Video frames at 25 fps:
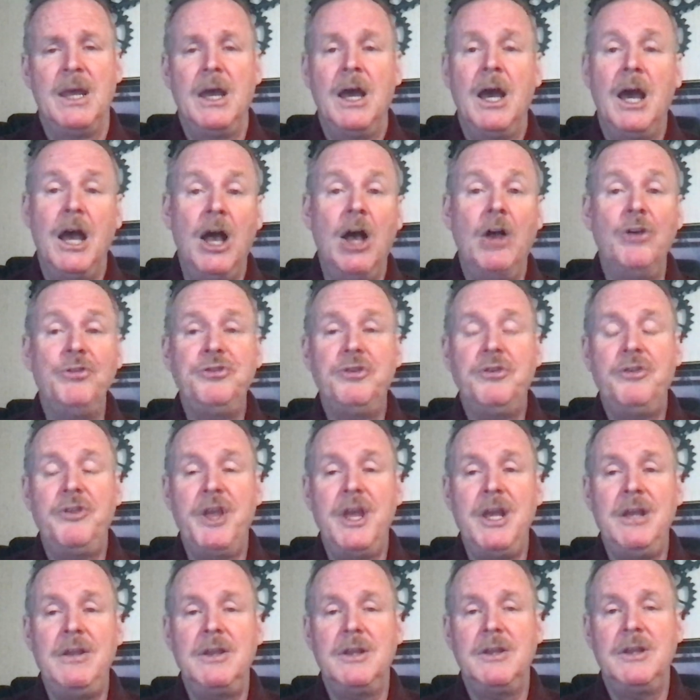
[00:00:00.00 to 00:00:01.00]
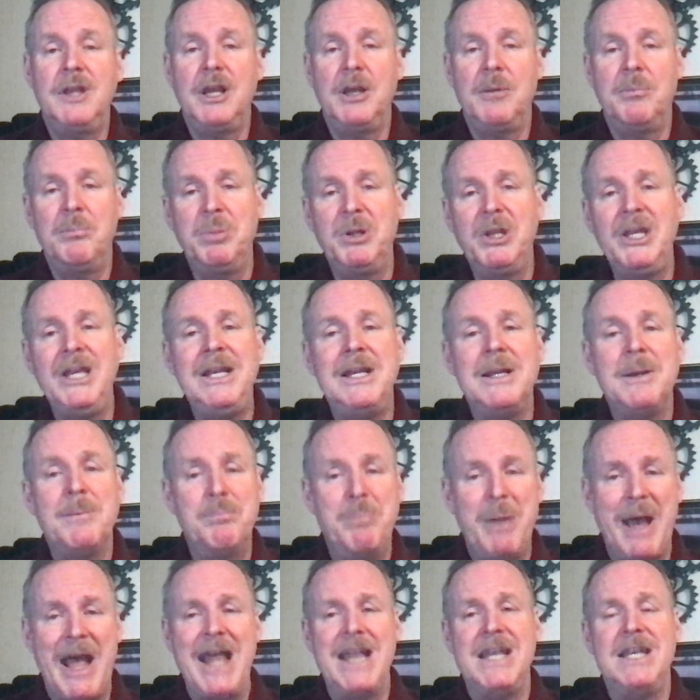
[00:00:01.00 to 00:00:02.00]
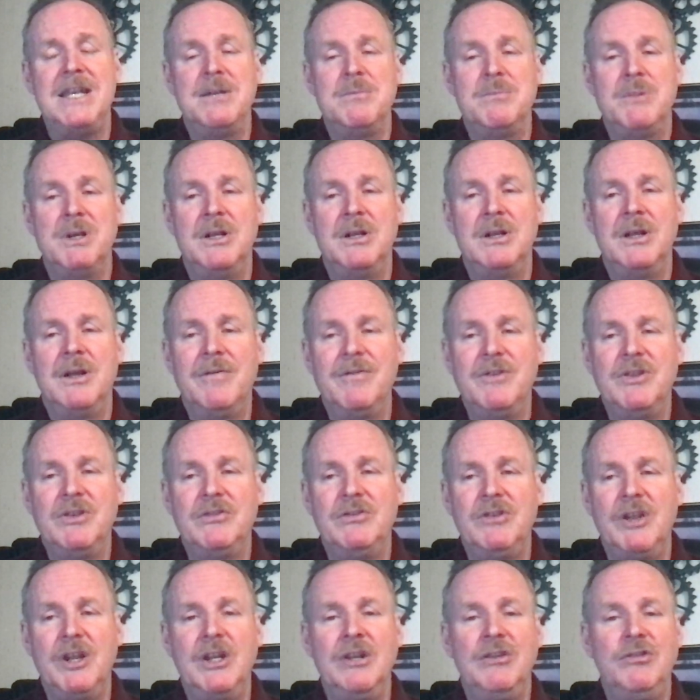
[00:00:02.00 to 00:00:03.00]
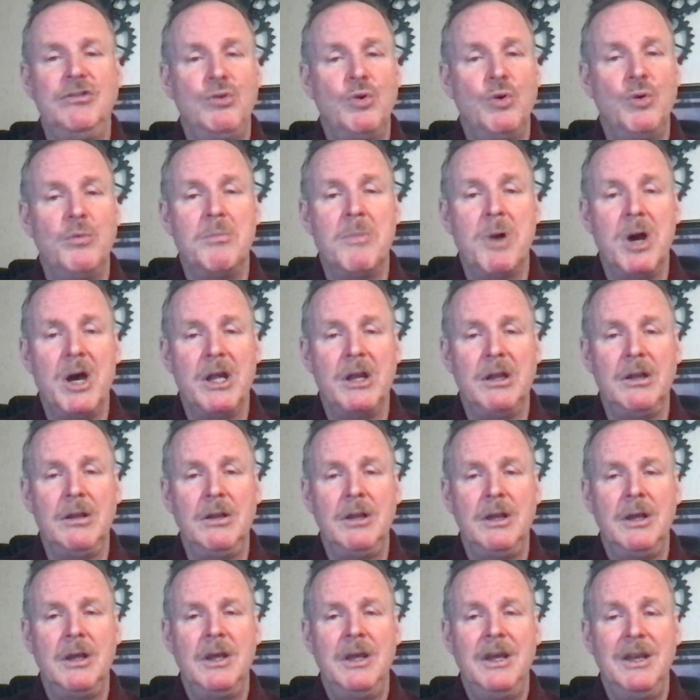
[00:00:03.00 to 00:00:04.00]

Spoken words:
I also think that the complete abandonment of the Sunday school model